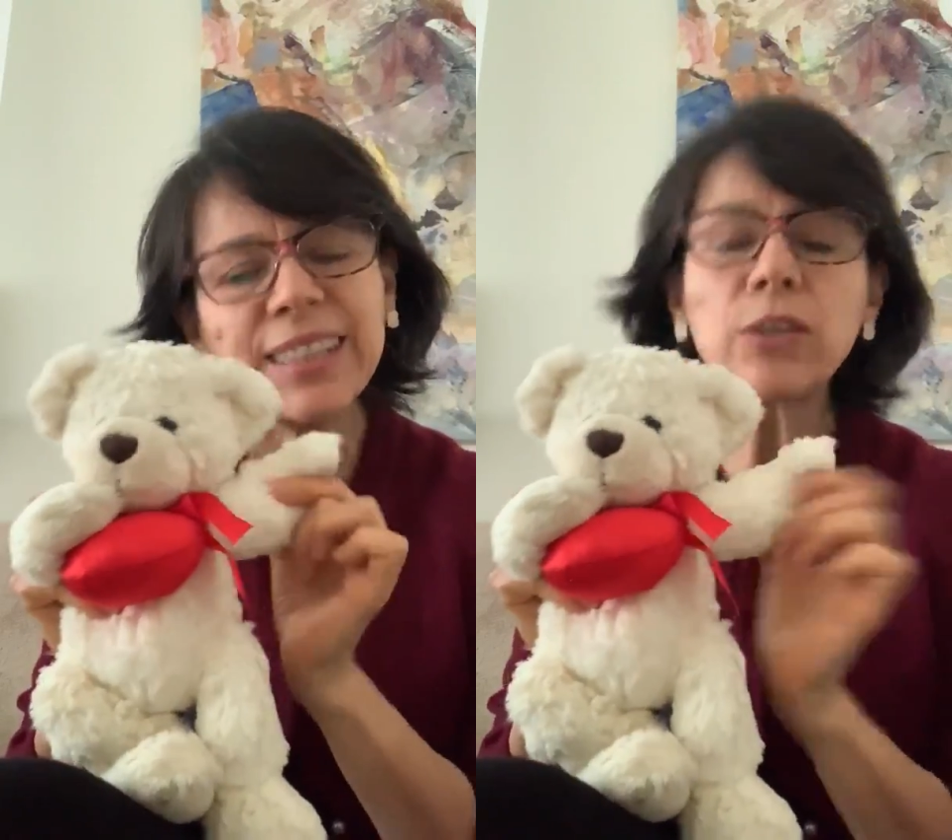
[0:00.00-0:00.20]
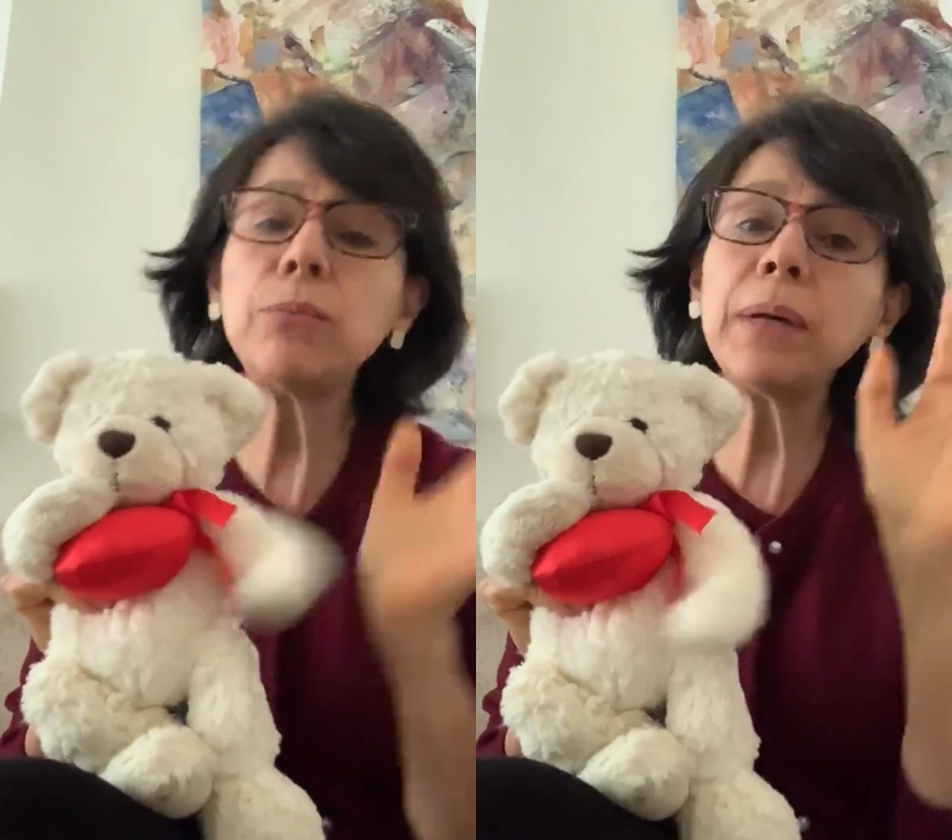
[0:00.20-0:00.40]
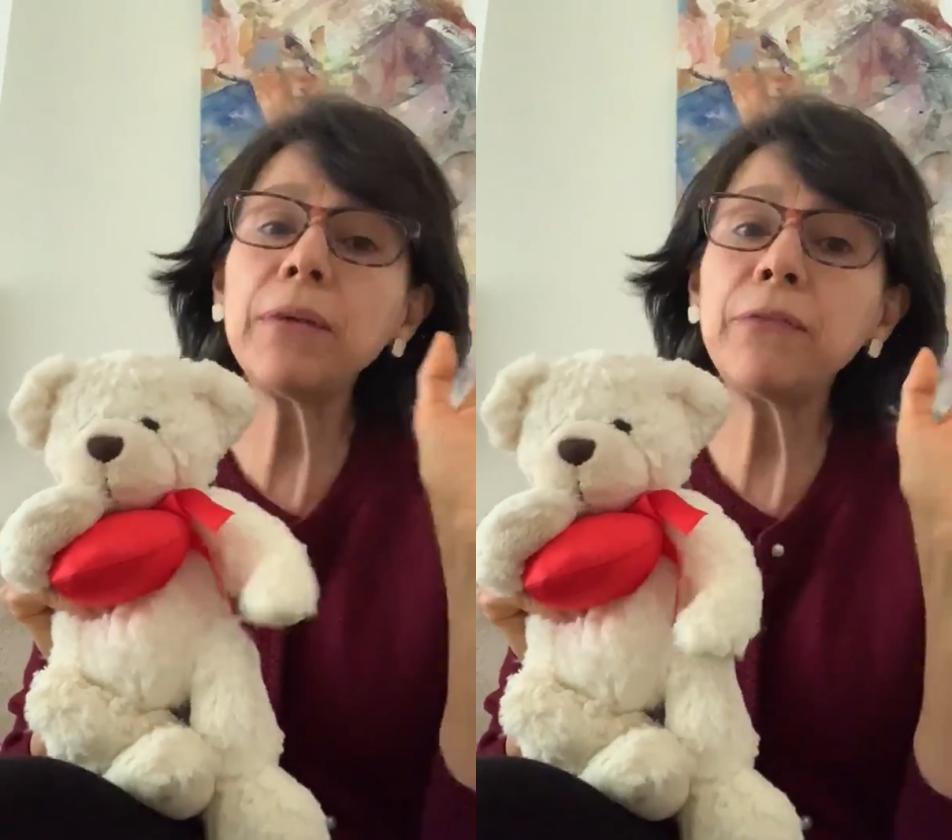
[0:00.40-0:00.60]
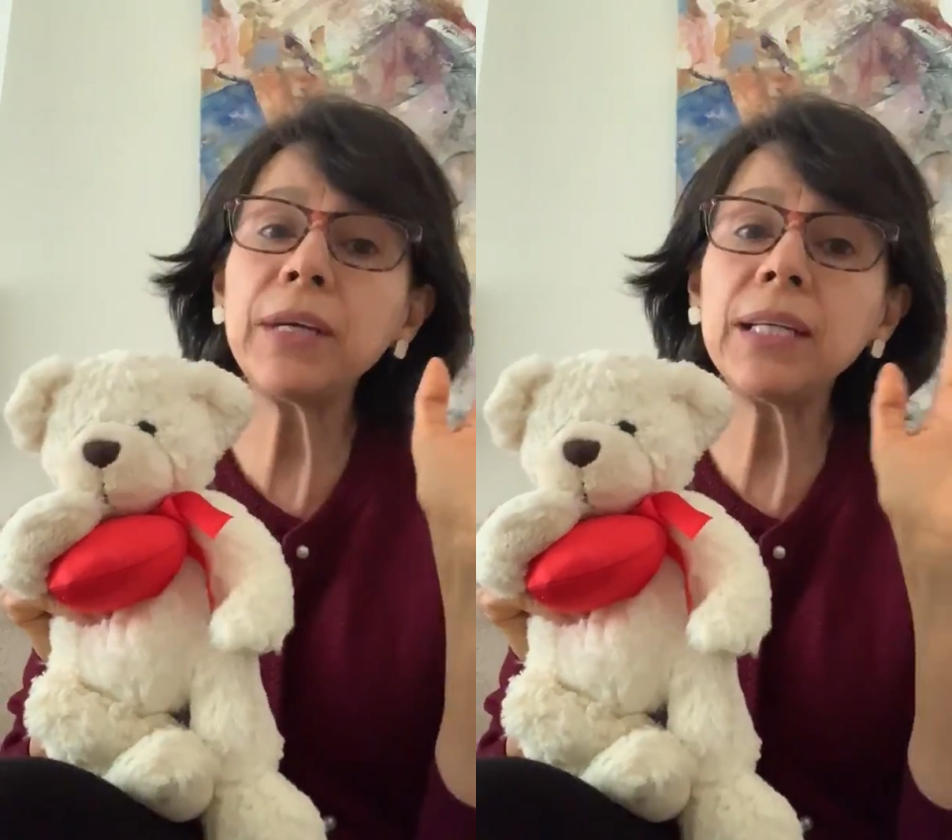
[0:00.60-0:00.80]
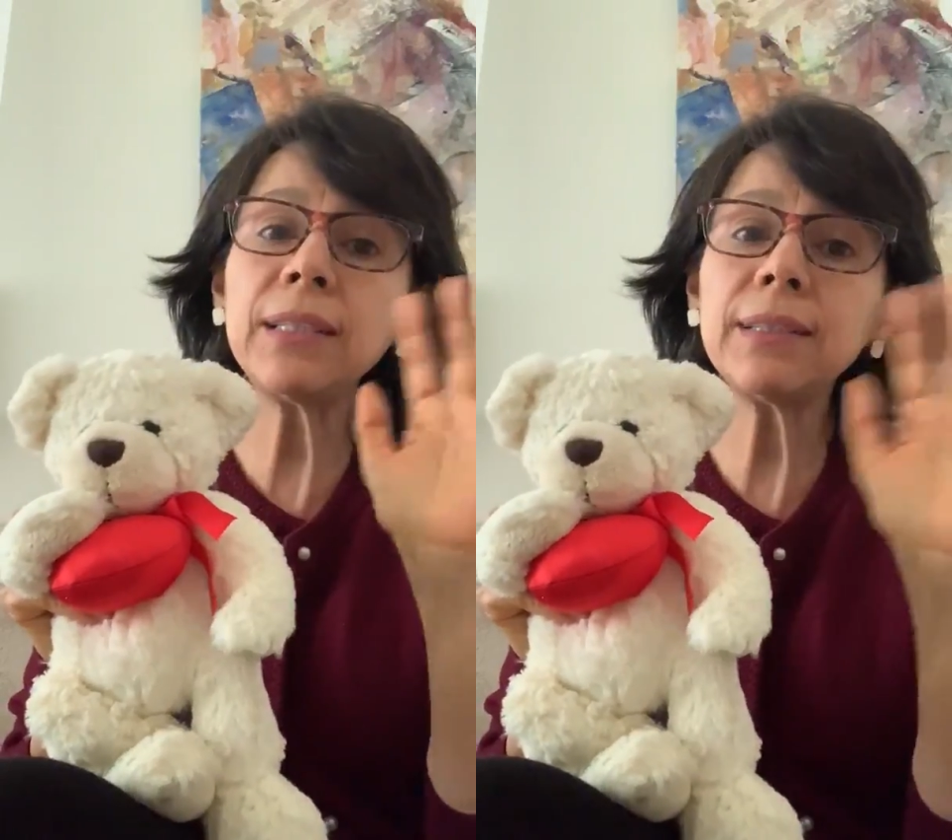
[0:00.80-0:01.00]
Goodbye,
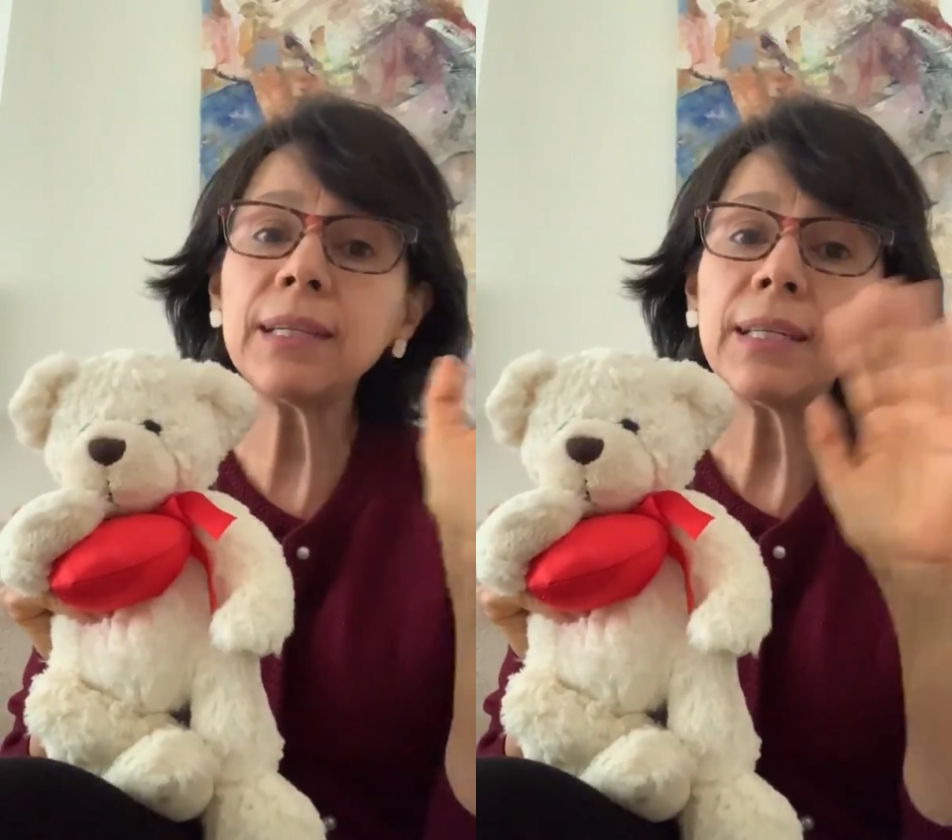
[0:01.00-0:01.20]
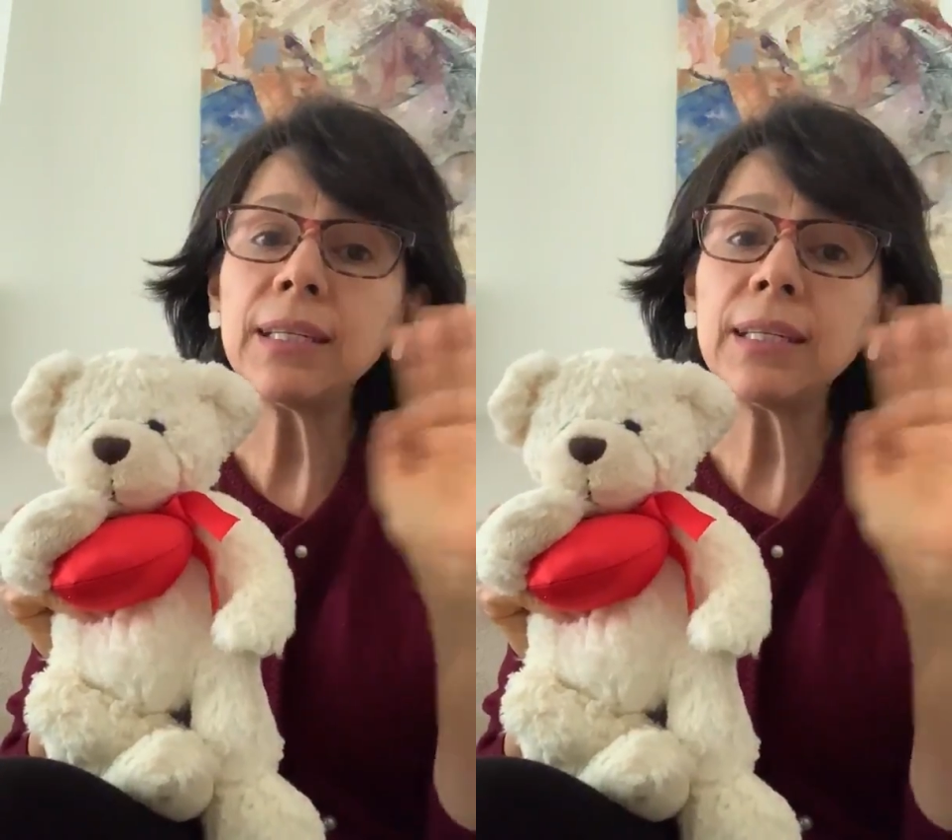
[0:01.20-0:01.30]
friends.